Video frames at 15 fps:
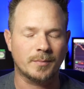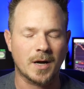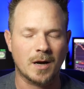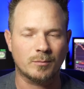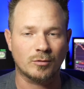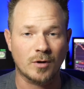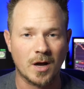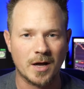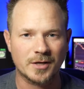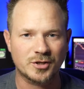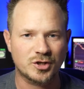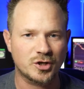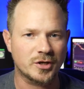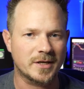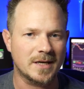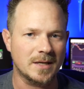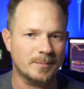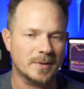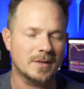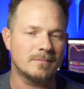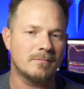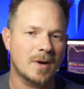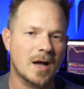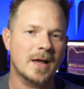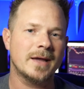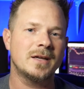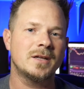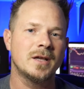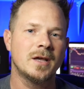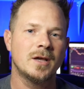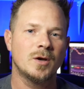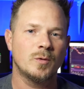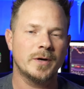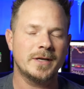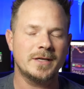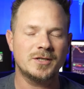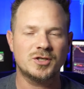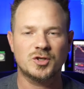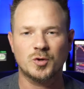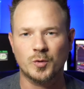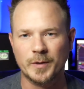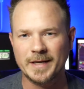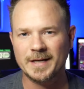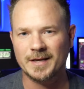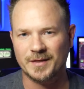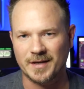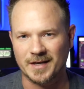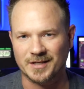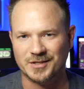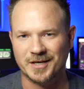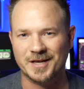Bob Ross should keep in mind when he's tweeting things.